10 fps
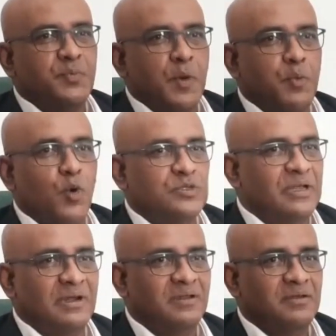
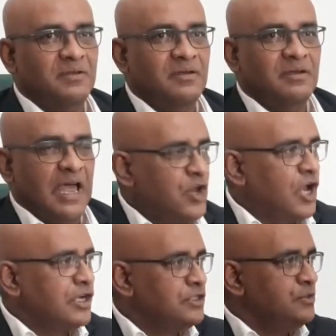proposal.
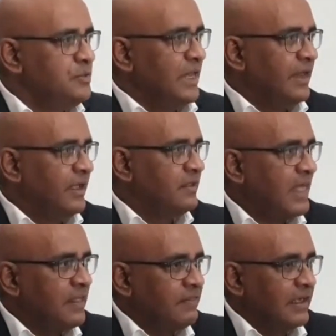Another delaying
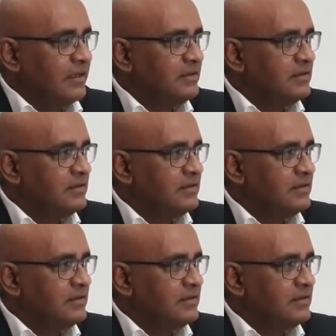tactic.